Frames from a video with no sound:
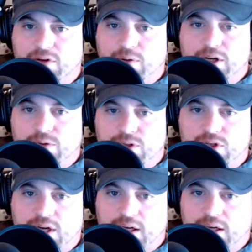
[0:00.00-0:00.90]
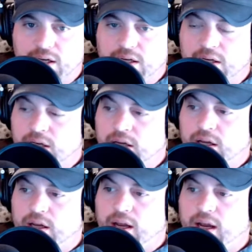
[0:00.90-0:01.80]
New Age Christianity
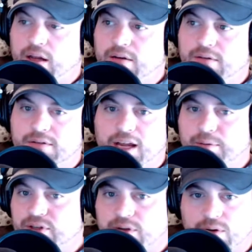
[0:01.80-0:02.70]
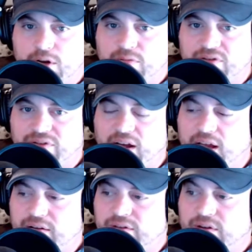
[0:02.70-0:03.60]
and episode number
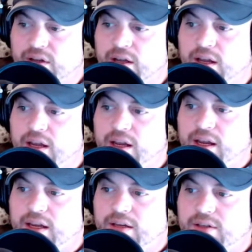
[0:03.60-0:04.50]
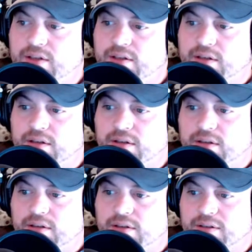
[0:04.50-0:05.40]
5 is
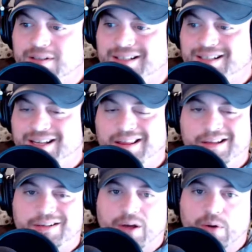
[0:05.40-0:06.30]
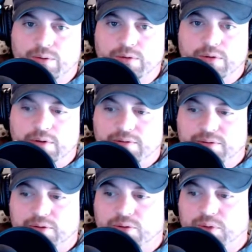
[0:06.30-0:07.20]
to set the tone
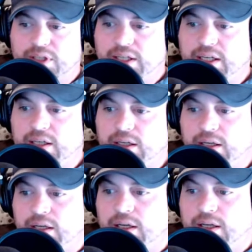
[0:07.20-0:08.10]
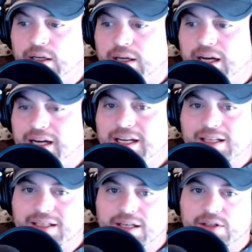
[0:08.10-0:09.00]
for really any
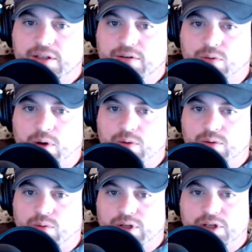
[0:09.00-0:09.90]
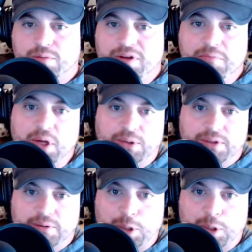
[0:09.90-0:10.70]
intention of what could be built.